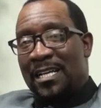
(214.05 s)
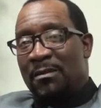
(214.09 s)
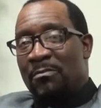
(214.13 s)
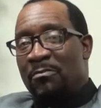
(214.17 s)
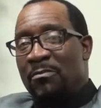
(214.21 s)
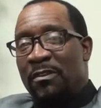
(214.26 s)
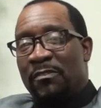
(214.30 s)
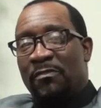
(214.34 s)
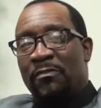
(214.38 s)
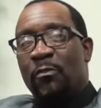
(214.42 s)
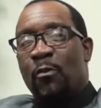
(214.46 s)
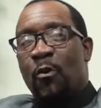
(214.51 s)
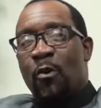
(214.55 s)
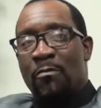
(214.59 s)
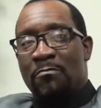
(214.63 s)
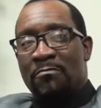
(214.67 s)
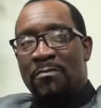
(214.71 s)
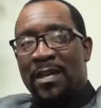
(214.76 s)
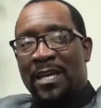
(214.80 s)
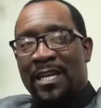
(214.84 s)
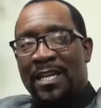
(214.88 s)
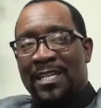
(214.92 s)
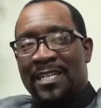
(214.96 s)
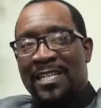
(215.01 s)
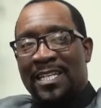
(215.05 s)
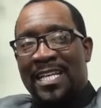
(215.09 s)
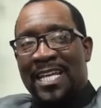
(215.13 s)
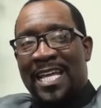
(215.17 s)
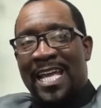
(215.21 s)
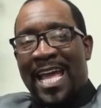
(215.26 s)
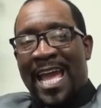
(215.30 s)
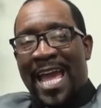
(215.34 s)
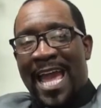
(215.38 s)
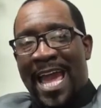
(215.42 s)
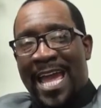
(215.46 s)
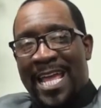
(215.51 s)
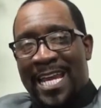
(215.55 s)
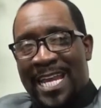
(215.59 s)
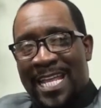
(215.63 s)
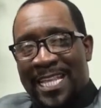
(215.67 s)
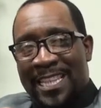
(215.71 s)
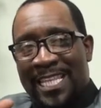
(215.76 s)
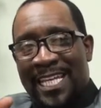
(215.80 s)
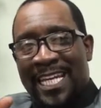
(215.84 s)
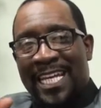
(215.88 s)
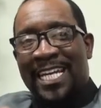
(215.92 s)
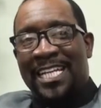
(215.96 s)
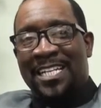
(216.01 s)
before men, and
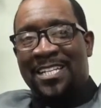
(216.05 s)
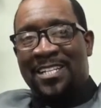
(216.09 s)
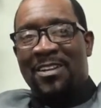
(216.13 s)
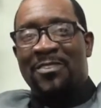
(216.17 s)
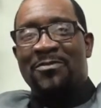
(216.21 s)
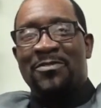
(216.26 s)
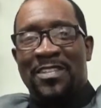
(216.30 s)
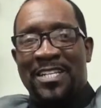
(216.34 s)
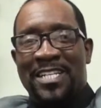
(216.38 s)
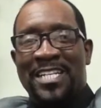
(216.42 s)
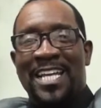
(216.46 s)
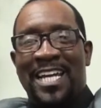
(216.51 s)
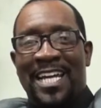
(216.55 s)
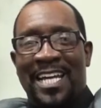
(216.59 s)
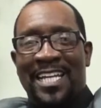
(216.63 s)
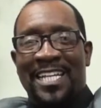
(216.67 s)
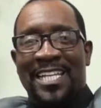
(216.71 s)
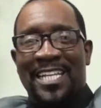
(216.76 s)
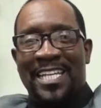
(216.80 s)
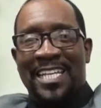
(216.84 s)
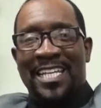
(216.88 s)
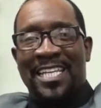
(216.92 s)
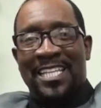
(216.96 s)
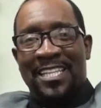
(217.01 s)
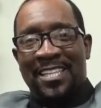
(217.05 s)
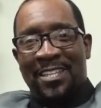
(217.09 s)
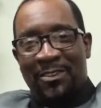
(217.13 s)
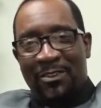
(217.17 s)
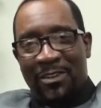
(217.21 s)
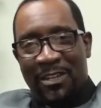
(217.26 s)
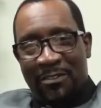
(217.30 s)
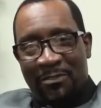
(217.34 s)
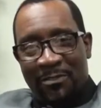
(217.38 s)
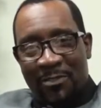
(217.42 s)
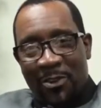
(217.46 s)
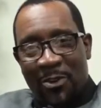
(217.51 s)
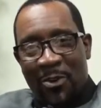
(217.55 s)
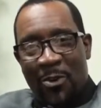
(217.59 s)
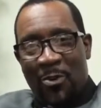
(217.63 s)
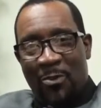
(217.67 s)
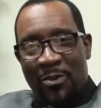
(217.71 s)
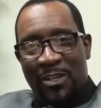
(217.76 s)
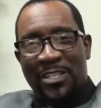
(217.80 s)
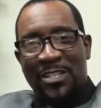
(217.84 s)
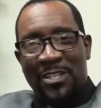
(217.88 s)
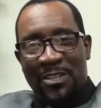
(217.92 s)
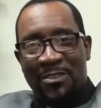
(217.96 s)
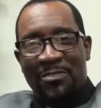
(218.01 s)
at the end of the day, they'll give
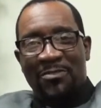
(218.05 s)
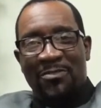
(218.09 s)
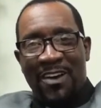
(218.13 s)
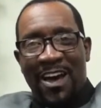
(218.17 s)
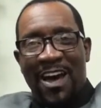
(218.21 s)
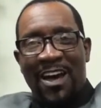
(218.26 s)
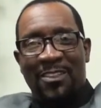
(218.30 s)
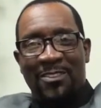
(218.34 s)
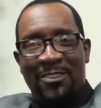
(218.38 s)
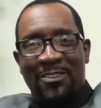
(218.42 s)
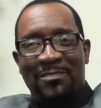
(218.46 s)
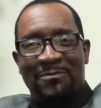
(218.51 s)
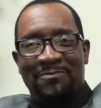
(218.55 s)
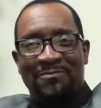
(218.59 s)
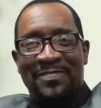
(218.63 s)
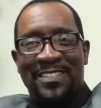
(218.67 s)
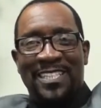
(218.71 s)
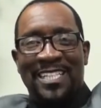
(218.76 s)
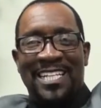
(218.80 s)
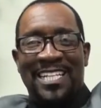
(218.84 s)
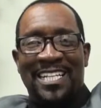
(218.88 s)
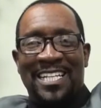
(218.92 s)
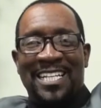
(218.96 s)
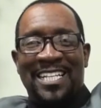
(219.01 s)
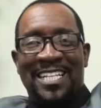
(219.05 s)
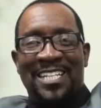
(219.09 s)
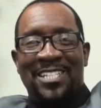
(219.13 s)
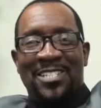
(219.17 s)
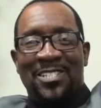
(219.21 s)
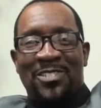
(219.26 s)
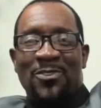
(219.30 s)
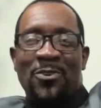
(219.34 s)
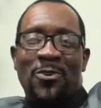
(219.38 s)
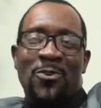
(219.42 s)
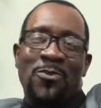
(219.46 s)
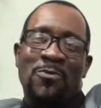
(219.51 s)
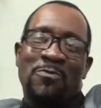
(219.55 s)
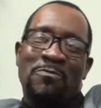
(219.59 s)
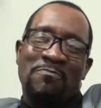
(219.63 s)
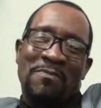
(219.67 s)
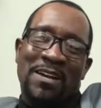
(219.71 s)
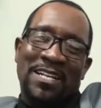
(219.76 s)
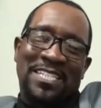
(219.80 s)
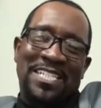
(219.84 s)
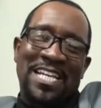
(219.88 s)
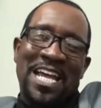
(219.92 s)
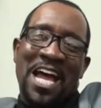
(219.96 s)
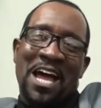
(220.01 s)
glory to the Father. So
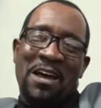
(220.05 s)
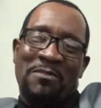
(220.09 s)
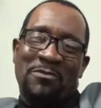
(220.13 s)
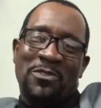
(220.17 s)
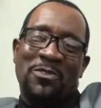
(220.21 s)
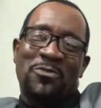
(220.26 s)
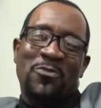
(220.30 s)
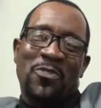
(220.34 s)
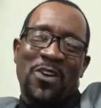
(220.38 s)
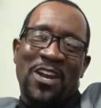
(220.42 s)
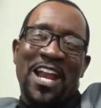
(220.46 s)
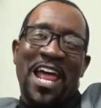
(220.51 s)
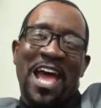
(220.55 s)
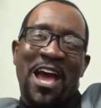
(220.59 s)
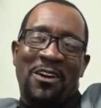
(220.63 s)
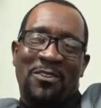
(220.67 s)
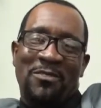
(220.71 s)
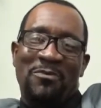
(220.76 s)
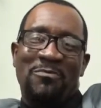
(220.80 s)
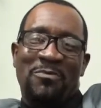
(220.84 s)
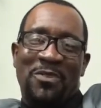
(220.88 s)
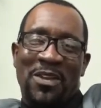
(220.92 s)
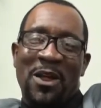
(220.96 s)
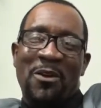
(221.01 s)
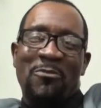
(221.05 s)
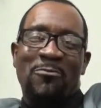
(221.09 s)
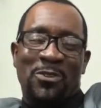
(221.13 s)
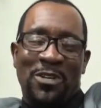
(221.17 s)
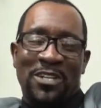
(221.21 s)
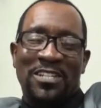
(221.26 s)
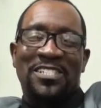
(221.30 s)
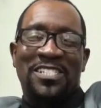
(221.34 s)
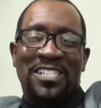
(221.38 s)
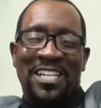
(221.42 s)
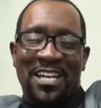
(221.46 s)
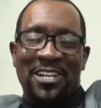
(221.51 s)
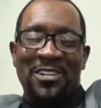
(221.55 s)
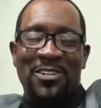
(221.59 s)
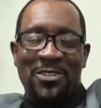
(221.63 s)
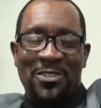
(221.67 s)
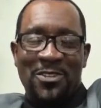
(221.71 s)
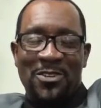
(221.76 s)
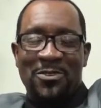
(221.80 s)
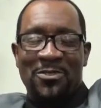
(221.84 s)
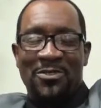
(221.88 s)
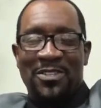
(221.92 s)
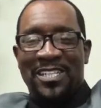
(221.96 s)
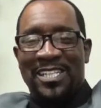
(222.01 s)
my time has run out, but I want to say to
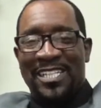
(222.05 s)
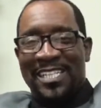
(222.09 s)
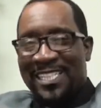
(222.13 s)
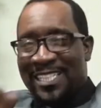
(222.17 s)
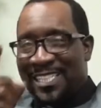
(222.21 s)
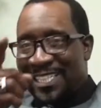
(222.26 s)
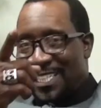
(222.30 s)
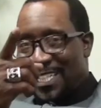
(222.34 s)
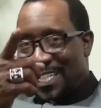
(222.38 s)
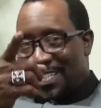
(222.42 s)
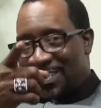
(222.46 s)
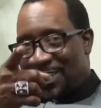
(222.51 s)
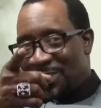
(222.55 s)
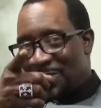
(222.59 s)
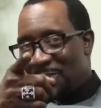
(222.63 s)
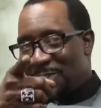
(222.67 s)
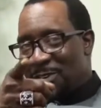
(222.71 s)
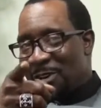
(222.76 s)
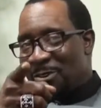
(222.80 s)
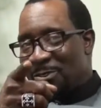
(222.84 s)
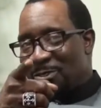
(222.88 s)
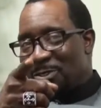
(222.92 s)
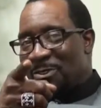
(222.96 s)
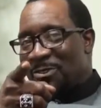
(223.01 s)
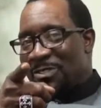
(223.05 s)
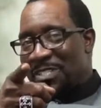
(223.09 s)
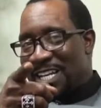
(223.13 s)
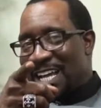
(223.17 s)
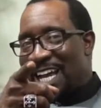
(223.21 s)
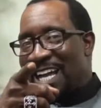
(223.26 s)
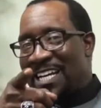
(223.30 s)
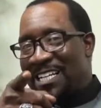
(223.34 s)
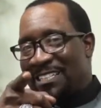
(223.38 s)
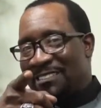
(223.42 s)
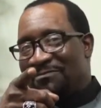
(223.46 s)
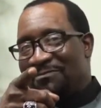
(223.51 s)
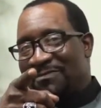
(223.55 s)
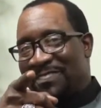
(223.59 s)
you, get to this church on time